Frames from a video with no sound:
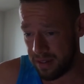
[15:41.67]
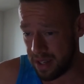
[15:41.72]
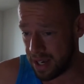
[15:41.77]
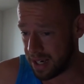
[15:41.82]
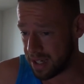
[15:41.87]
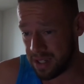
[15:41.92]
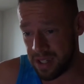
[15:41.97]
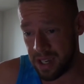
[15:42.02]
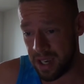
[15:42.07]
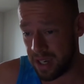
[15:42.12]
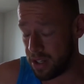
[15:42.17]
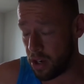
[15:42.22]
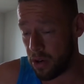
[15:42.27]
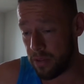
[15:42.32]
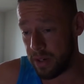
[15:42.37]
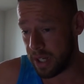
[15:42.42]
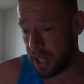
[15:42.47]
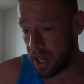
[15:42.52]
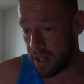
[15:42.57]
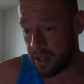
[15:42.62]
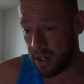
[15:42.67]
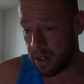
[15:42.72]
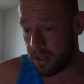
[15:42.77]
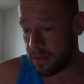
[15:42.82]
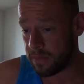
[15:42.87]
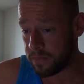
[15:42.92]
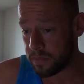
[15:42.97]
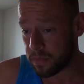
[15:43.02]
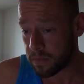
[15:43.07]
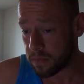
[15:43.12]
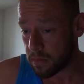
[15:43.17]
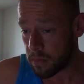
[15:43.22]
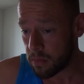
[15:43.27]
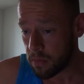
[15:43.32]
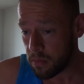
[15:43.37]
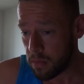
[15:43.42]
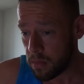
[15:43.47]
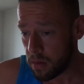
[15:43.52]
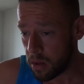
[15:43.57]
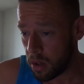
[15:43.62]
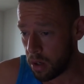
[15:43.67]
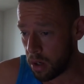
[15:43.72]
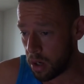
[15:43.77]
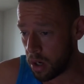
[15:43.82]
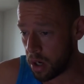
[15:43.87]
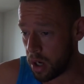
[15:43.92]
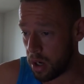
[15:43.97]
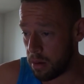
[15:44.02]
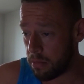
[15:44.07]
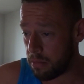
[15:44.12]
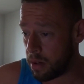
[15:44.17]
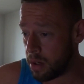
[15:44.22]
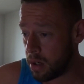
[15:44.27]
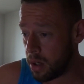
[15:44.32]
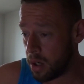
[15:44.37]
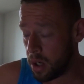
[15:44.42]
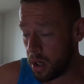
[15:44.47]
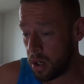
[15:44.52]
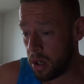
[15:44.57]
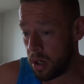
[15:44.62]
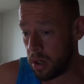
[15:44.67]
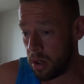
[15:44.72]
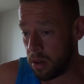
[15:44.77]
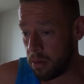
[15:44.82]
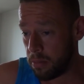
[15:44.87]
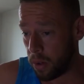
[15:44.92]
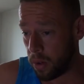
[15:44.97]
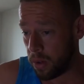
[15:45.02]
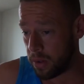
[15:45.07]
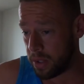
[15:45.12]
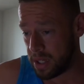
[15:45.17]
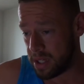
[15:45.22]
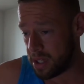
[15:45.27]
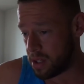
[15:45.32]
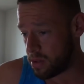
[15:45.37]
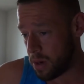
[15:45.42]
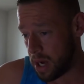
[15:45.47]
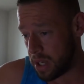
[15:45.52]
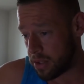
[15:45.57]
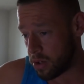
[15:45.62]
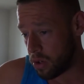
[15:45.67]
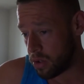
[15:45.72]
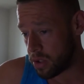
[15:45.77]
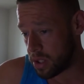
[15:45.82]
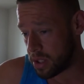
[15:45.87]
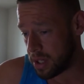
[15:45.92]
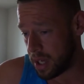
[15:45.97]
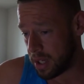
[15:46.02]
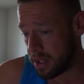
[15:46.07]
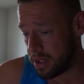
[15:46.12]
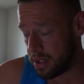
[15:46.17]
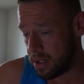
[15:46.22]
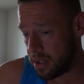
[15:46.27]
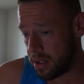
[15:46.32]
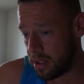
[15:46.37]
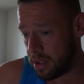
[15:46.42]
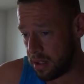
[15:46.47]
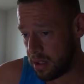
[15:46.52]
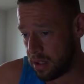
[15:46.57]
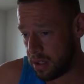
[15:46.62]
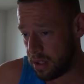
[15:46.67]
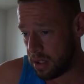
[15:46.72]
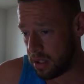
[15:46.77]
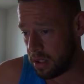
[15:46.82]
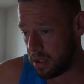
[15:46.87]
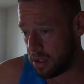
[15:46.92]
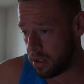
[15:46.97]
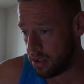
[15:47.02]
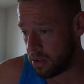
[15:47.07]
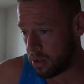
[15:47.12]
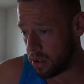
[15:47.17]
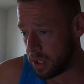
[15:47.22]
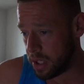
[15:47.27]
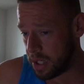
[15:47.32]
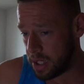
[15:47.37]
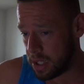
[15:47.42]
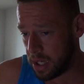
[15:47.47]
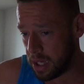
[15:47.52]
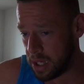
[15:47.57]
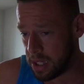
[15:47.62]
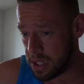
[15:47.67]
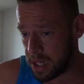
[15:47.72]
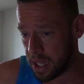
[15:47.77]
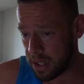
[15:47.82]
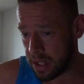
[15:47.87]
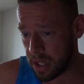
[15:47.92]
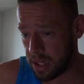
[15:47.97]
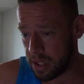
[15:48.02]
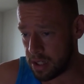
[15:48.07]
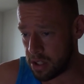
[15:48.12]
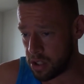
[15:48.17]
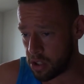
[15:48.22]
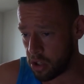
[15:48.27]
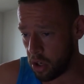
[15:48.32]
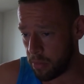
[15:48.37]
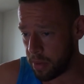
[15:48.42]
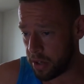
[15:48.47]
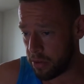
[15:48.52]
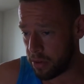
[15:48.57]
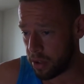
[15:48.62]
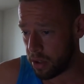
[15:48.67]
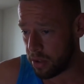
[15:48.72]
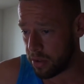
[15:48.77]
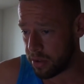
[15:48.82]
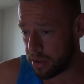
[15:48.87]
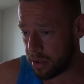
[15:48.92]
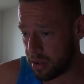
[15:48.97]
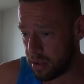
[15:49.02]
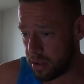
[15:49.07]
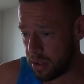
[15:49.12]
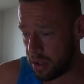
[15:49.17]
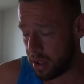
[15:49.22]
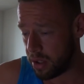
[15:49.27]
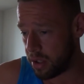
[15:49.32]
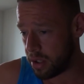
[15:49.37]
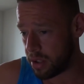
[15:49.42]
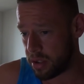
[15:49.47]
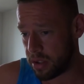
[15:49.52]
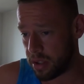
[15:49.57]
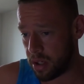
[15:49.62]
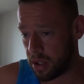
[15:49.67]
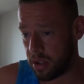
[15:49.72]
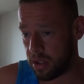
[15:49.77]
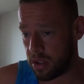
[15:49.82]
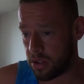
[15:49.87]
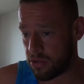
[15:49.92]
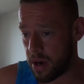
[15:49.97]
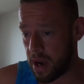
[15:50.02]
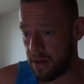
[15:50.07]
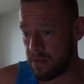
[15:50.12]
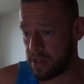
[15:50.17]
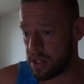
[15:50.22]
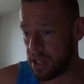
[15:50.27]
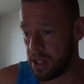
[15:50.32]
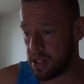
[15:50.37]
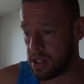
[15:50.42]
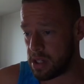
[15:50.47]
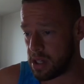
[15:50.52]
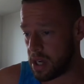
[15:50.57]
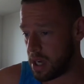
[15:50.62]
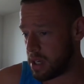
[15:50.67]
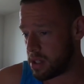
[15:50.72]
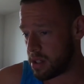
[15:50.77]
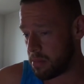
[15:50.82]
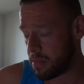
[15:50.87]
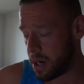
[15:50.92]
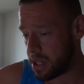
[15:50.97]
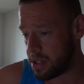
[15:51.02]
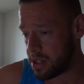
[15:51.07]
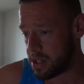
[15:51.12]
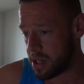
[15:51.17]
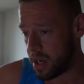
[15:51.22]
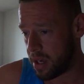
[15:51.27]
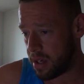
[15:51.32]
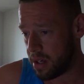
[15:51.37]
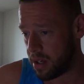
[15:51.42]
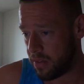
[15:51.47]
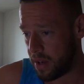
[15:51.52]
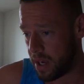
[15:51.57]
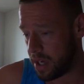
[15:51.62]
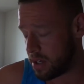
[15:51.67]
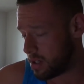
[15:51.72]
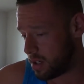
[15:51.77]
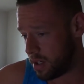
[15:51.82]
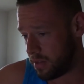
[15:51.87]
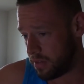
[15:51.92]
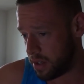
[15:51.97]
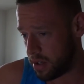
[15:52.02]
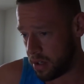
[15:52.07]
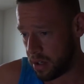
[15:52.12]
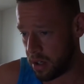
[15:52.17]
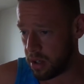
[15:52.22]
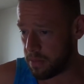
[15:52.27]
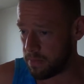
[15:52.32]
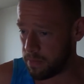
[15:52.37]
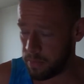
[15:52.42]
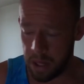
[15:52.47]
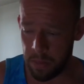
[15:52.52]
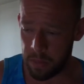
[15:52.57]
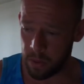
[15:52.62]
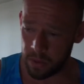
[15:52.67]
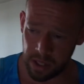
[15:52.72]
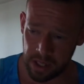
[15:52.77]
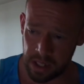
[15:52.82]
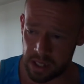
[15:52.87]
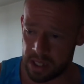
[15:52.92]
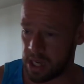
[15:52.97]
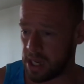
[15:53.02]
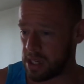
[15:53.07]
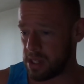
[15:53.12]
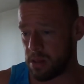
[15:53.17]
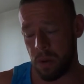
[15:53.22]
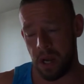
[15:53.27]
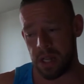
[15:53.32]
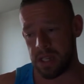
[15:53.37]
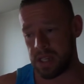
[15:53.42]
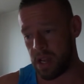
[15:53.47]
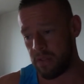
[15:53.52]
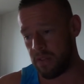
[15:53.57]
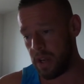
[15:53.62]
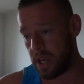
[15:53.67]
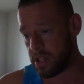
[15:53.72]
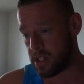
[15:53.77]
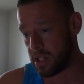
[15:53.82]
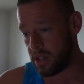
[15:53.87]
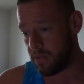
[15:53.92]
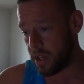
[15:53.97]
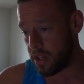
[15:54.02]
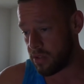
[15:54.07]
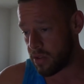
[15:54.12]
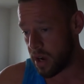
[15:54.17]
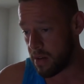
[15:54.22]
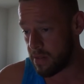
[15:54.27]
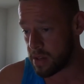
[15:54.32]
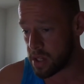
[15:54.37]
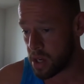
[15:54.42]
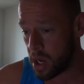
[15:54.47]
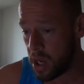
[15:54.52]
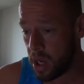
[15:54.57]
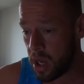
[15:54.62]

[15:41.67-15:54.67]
Like I said, you already get that. Um, but this is what I don't understand you know, he, he said that it's scum of the road and the, the, the drivers need to change the mindset of HGV. Uh, people need to change the mindset of HGV drivers.